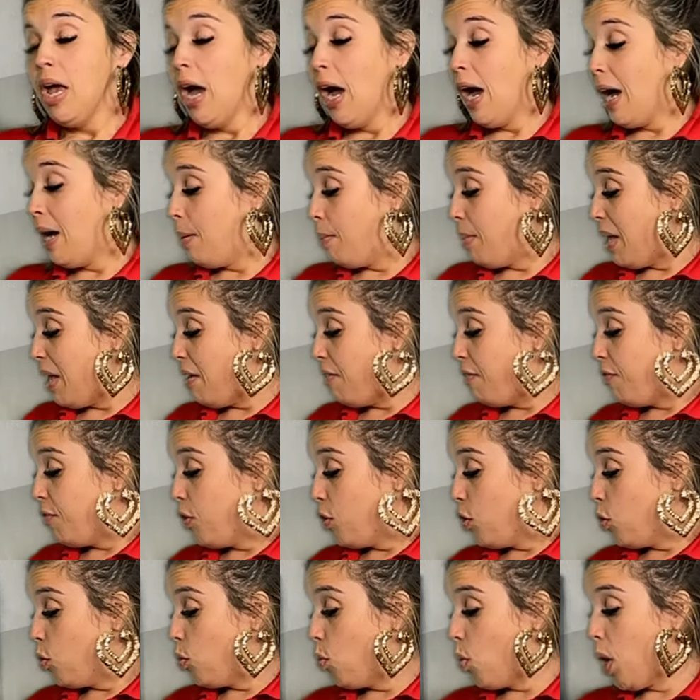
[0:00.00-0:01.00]
Um, if
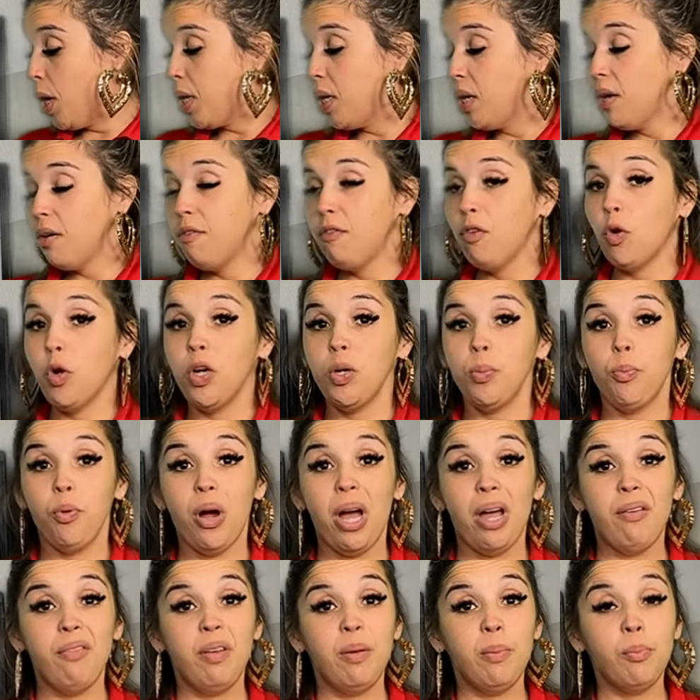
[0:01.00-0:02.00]
you wanna avoid
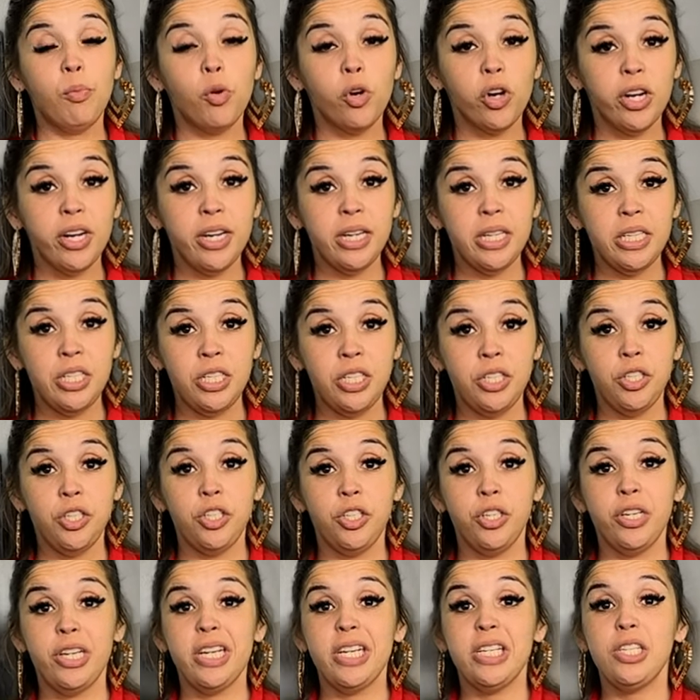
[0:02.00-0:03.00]
private mortgage
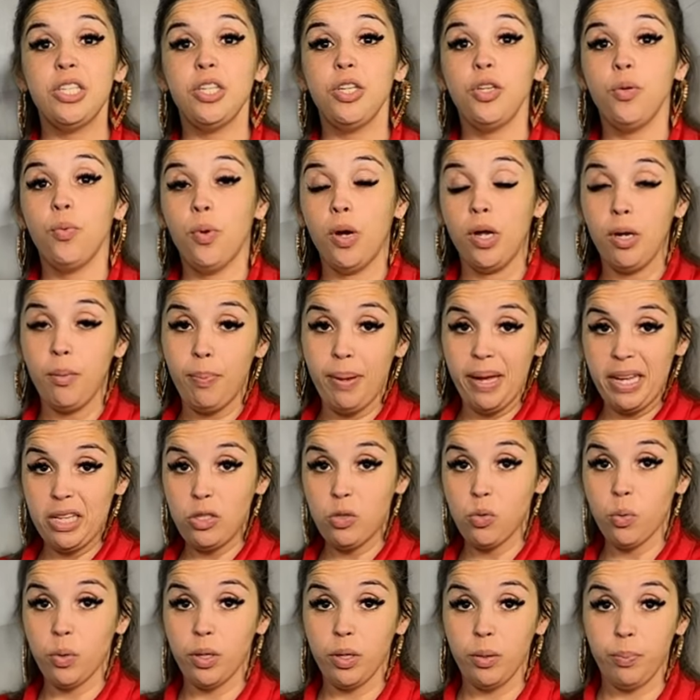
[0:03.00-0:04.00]
insurance, you wanna pay
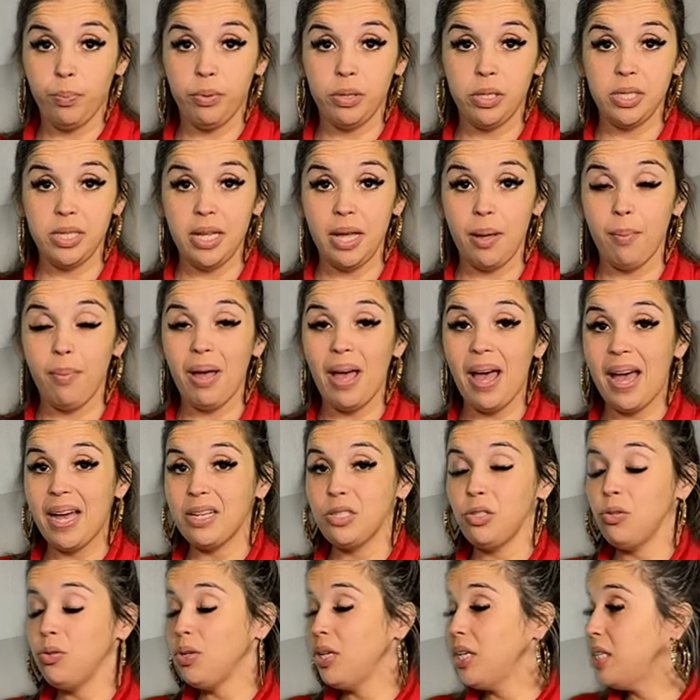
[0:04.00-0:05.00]
20%. But
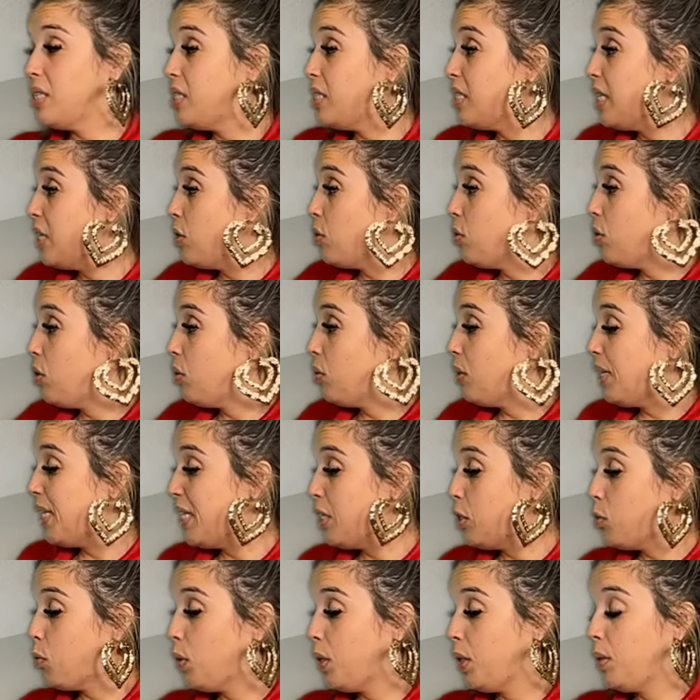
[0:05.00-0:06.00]
as you can see, you don't need
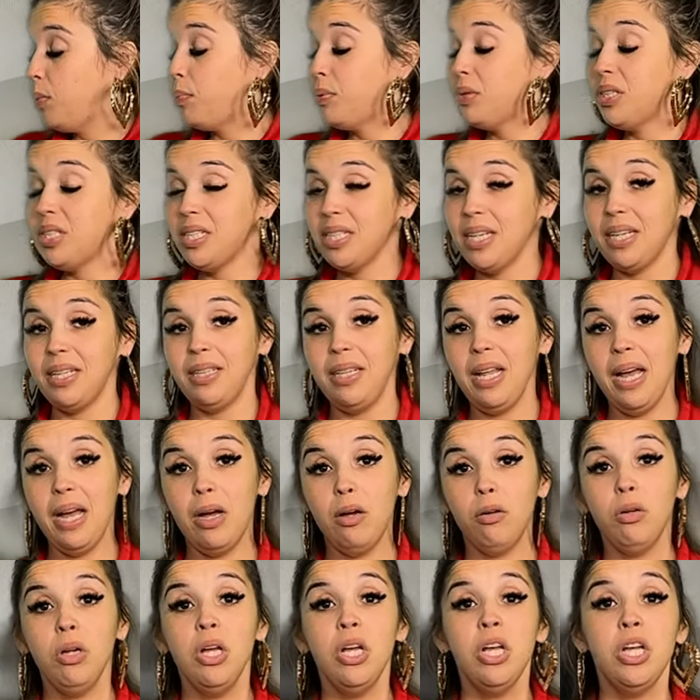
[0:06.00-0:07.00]
20%
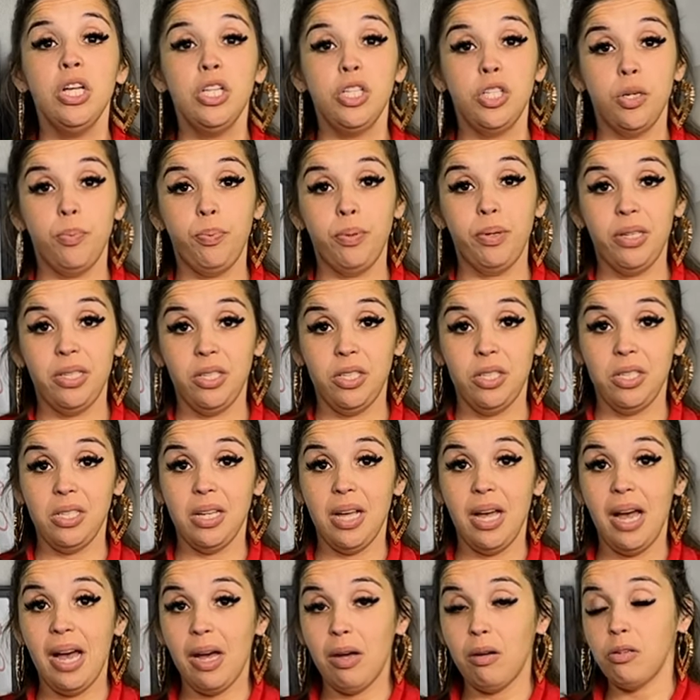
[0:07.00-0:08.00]
down to purchase a
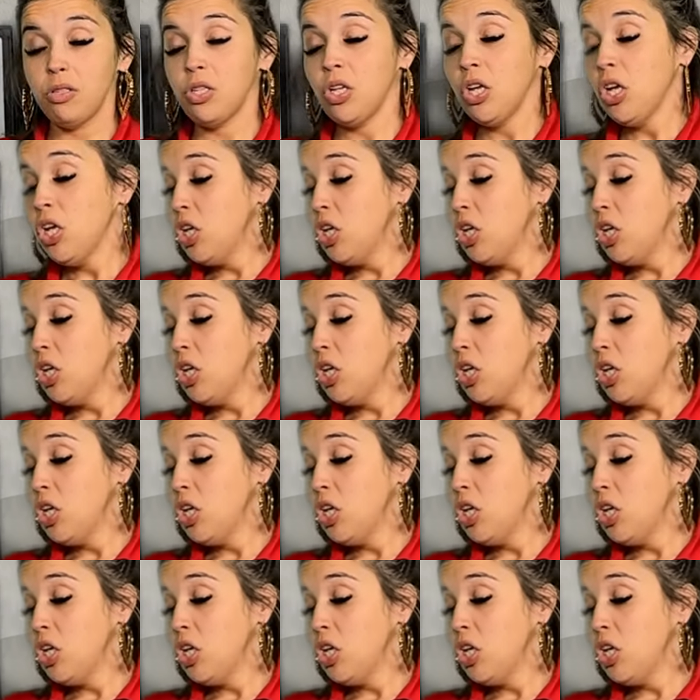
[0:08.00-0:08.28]
house.